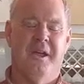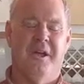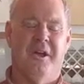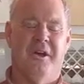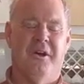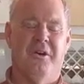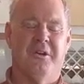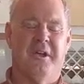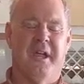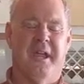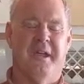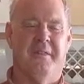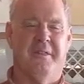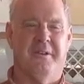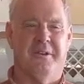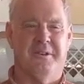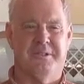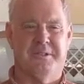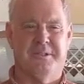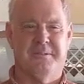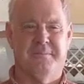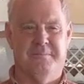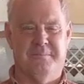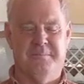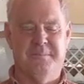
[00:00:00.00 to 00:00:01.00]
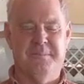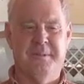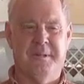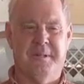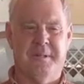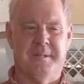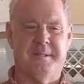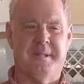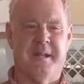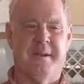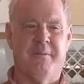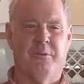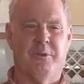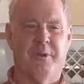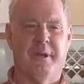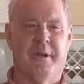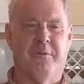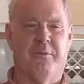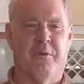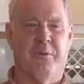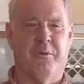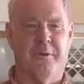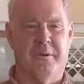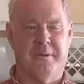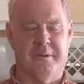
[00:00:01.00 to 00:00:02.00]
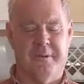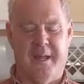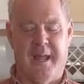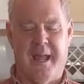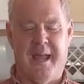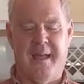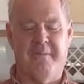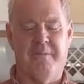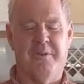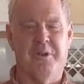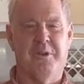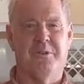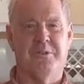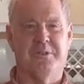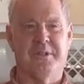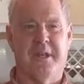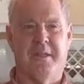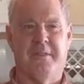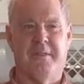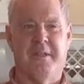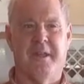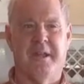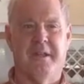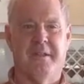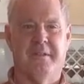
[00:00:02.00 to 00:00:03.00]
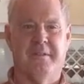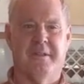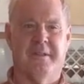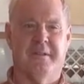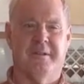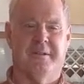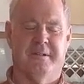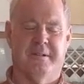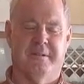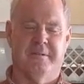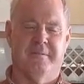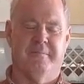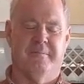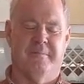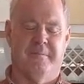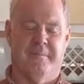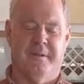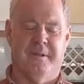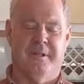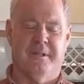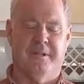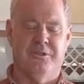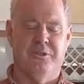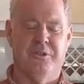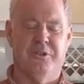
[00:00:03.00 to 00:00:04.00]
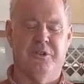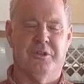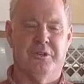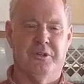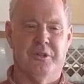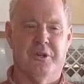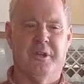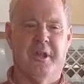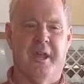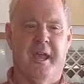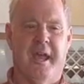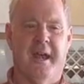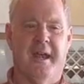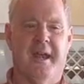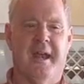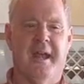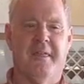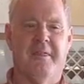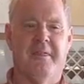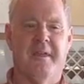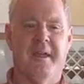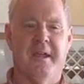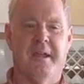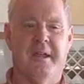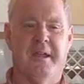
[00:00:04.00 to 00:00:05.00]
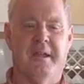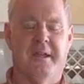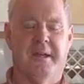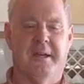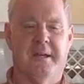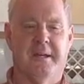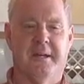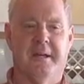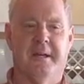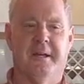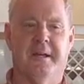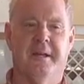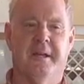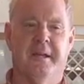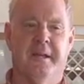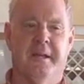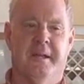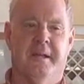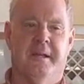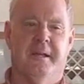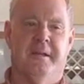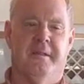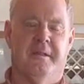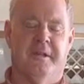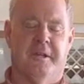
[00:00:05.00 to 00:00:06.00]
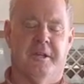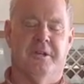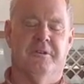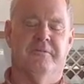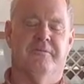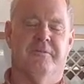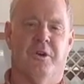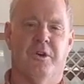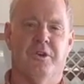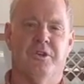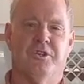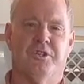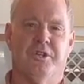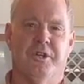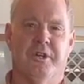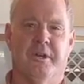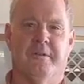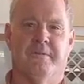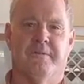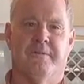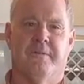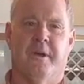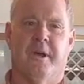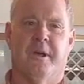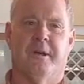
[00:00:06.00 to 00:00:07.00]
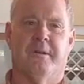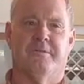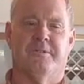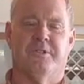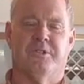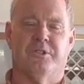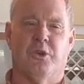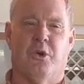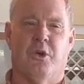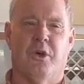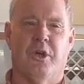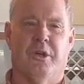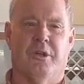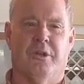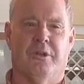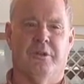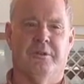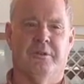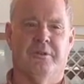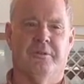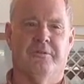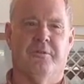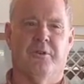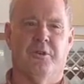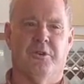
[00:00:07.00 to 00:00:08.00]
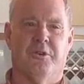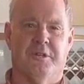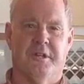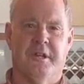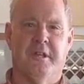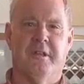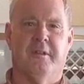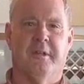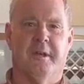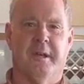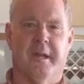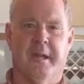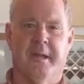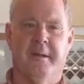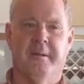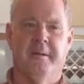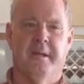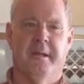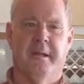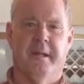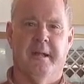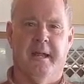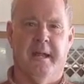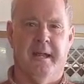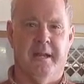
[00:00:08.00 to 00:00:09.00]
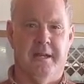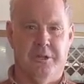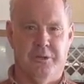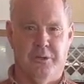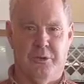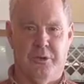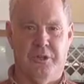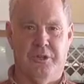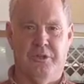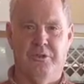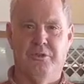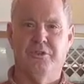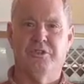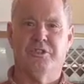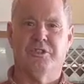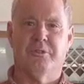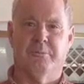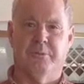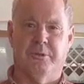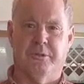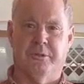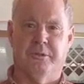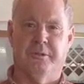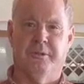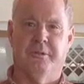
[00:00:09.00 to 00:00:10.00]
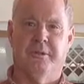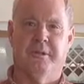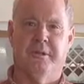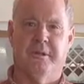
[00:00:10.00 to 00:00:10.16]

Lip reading: Okay, there's several different avenues I think that you can look at, and I think conversion of soil fertility into a usable